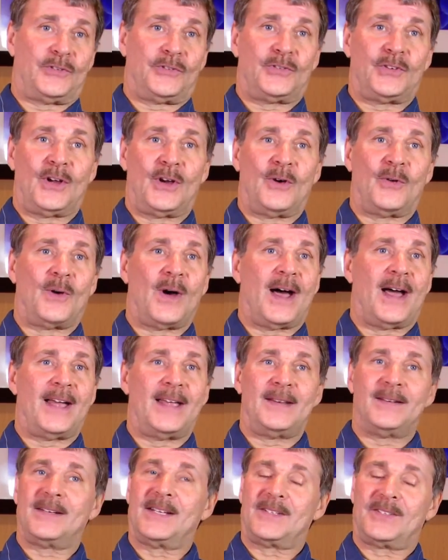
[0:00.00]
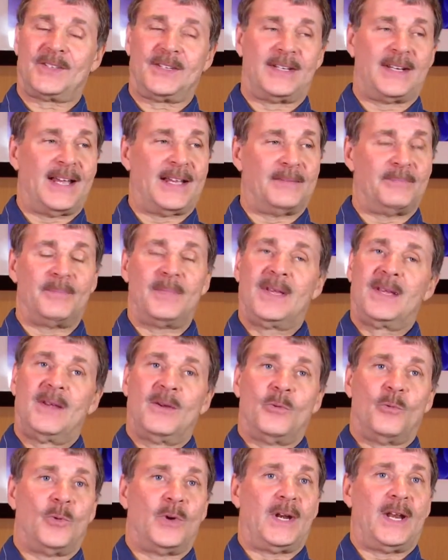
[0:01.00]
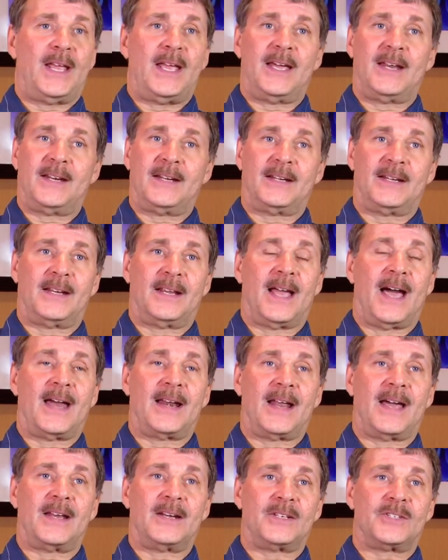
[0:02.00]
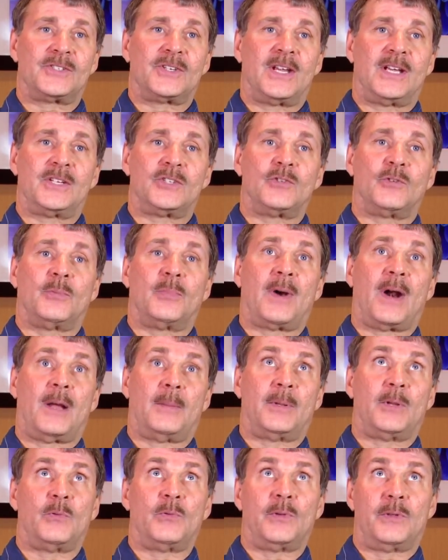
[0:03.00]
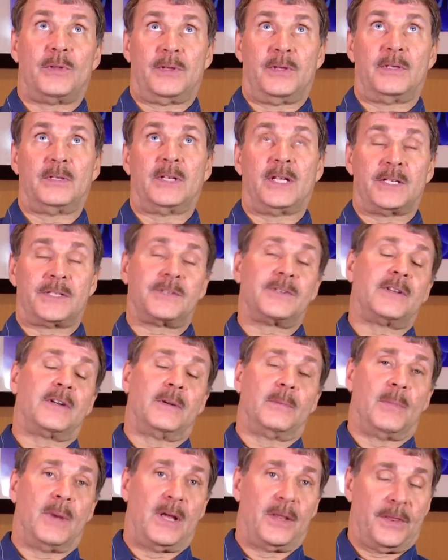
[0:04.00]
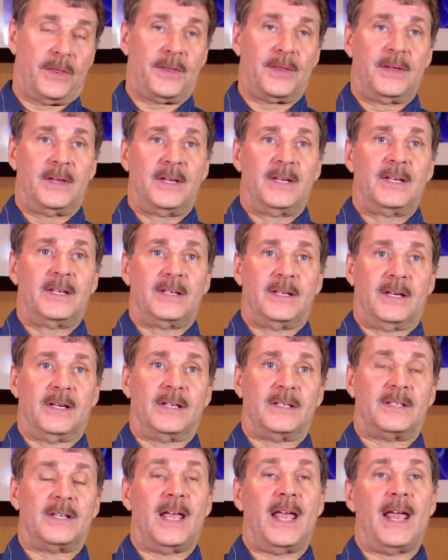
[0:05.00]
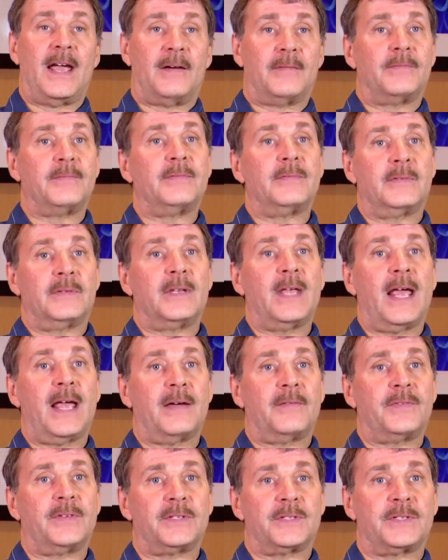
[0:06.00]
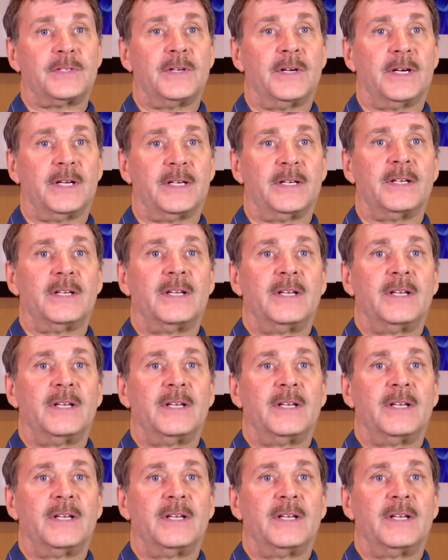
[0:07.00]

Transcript: So I said I went ahead and got on his schedule probably within less than a month to have this done.